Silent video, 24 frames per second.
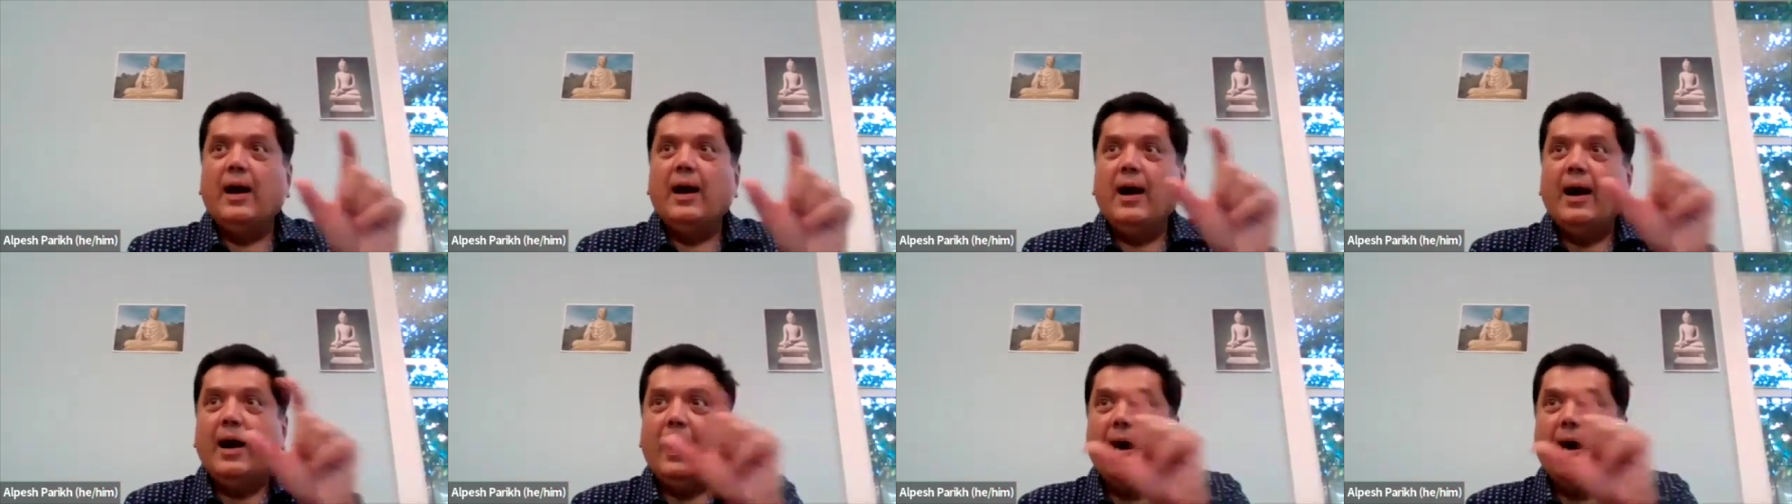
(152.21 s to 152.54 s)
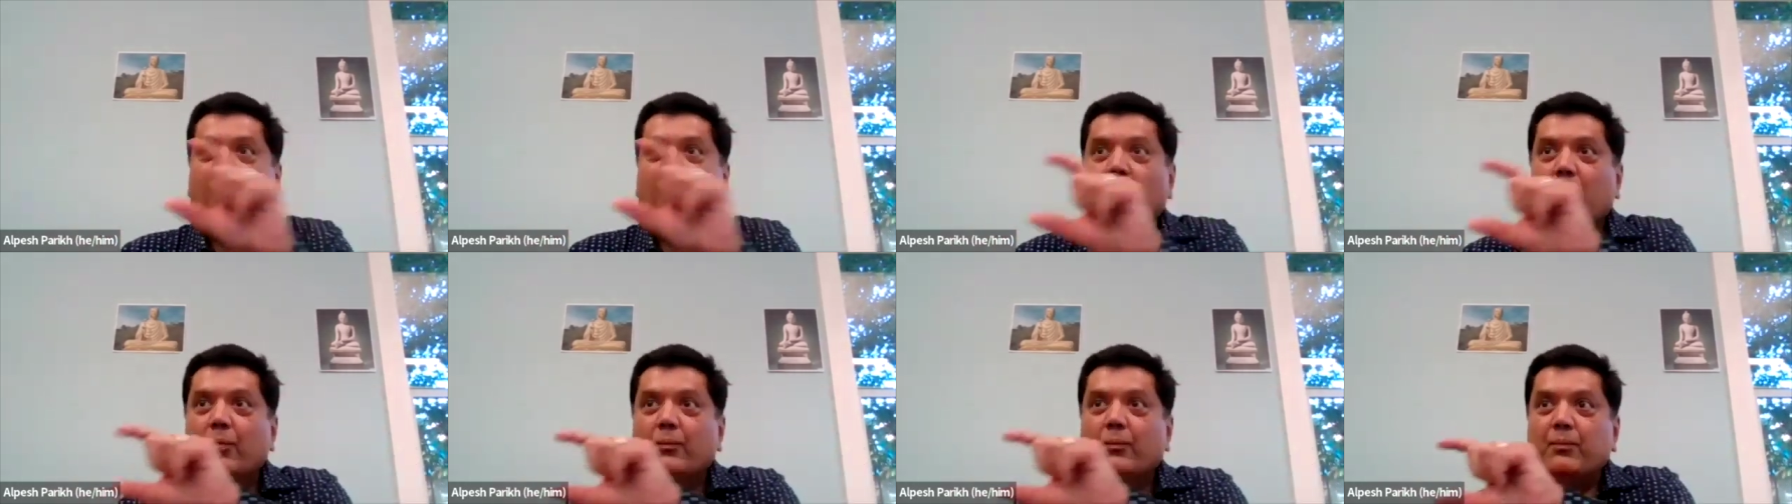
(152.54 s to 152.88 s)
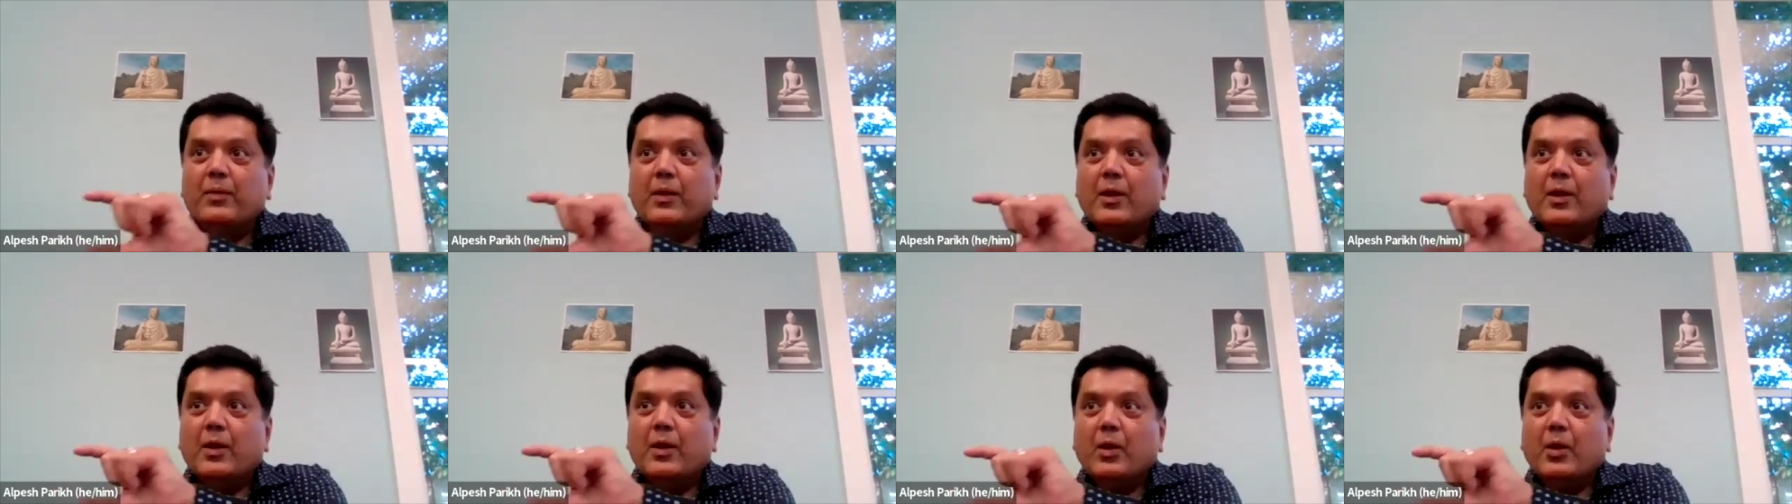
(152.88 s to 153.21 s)

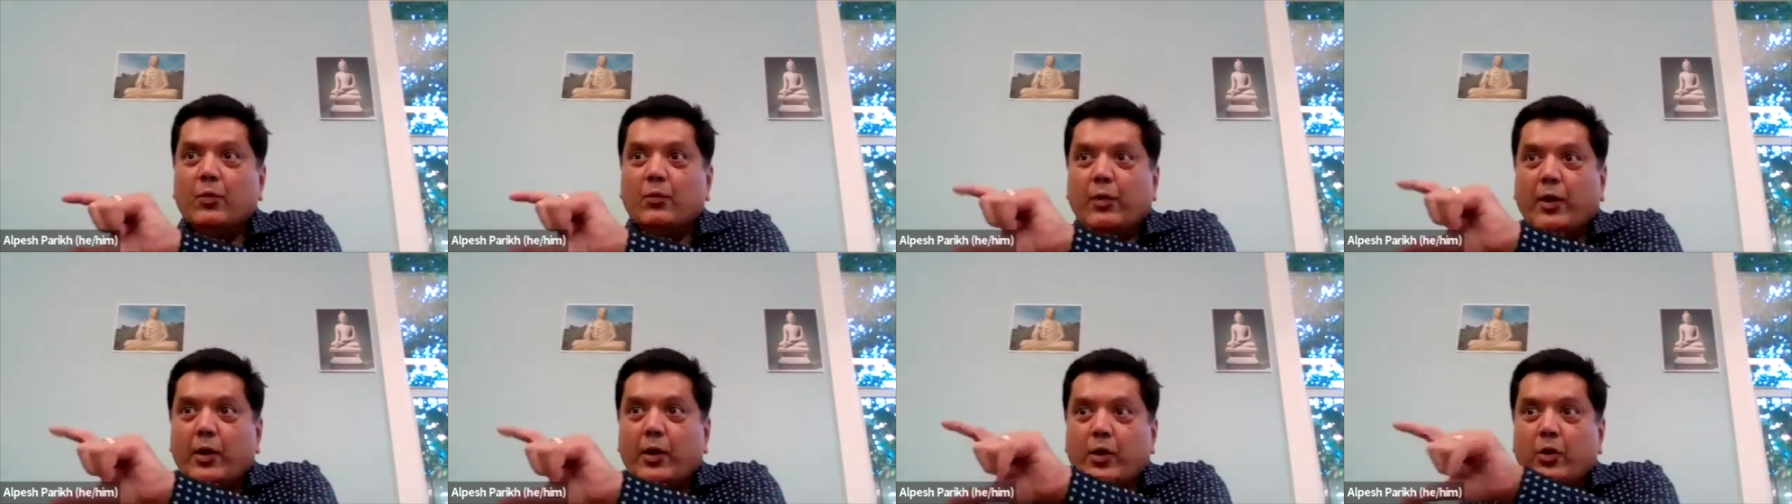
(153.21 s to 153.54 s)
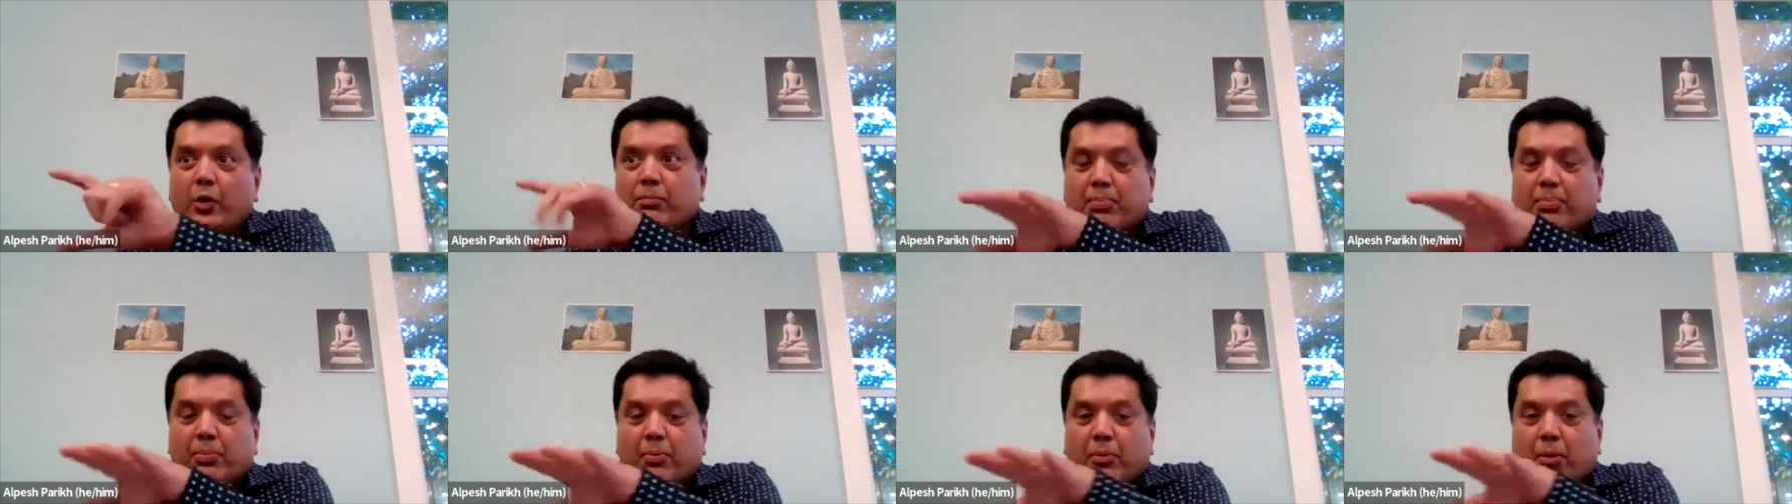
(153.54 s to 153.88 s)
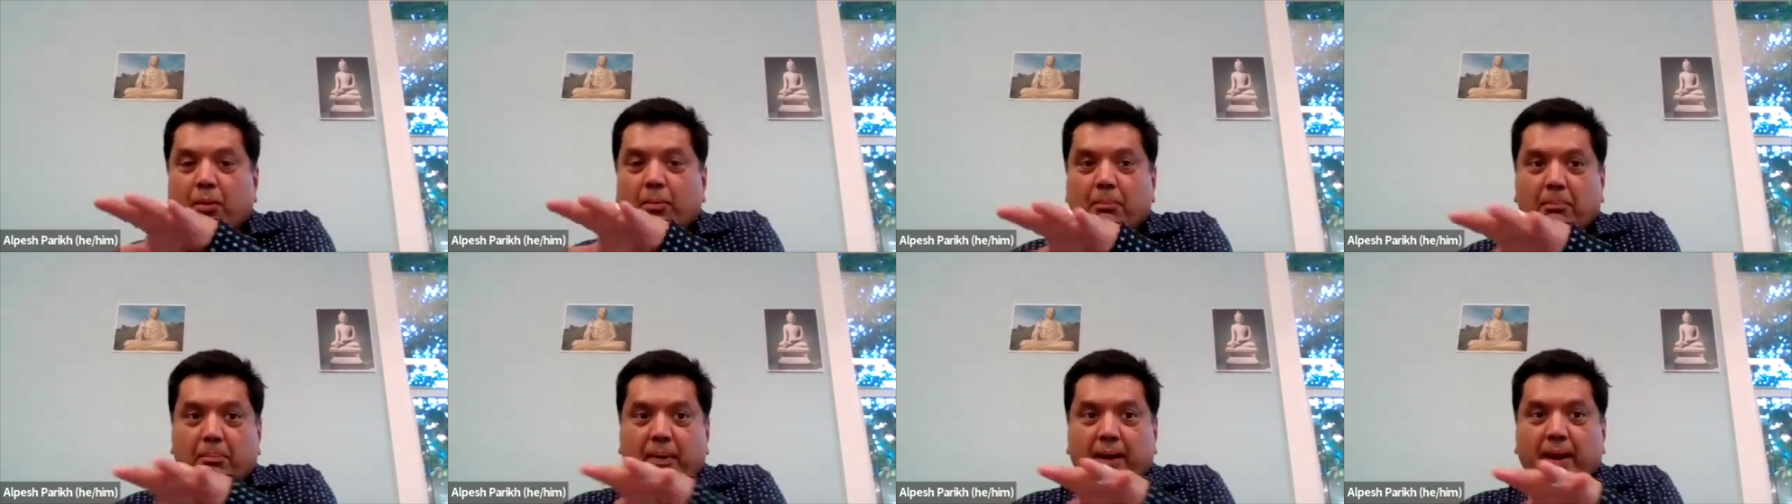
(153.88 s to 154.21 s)
How, when you
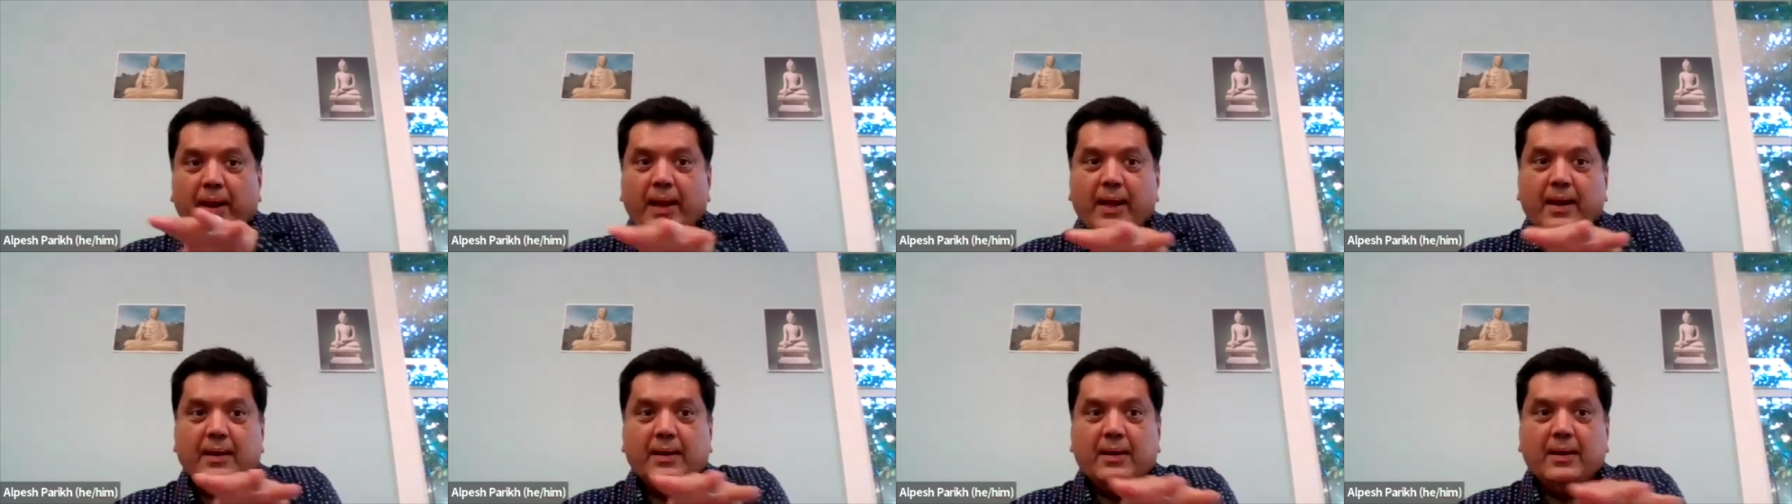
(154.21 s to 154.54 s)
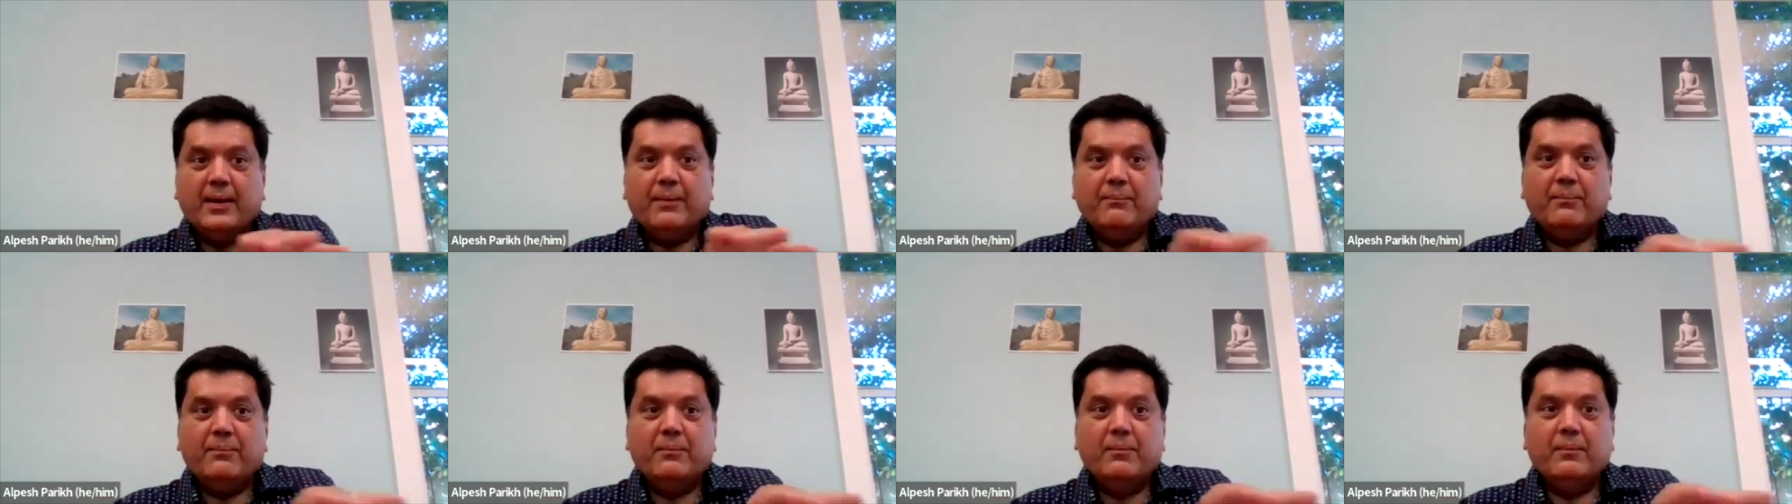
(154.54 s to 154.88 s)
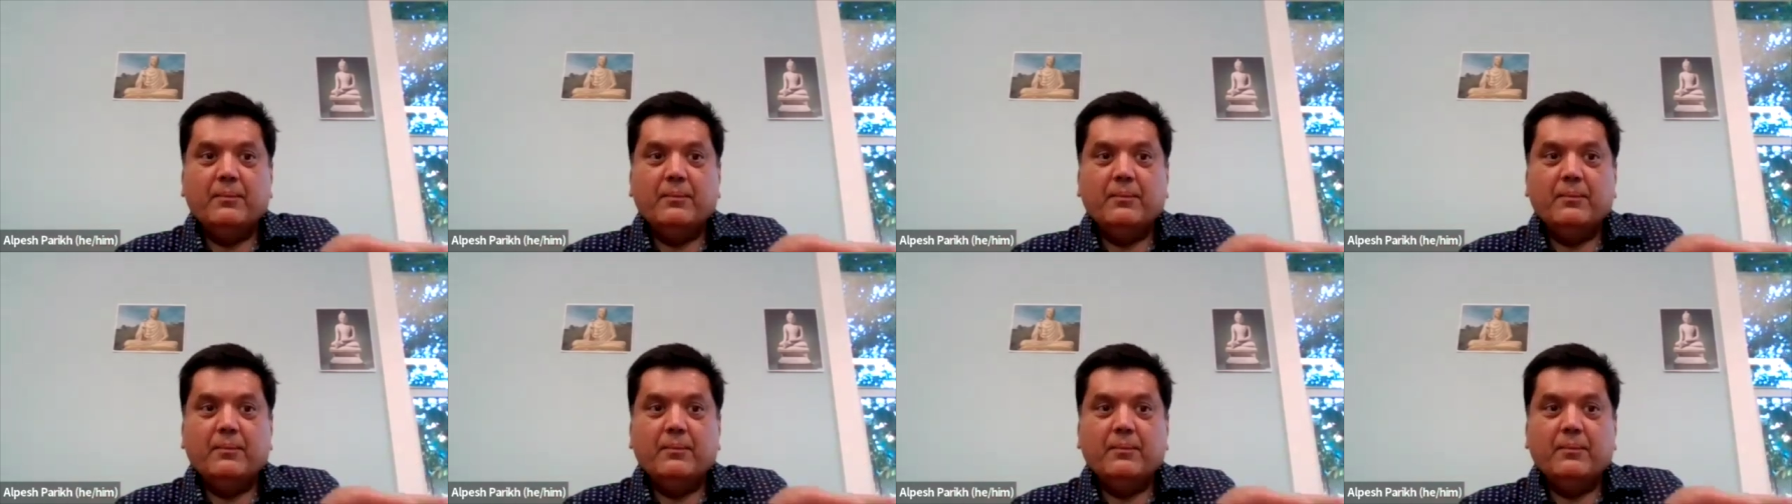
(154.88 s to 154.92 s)
break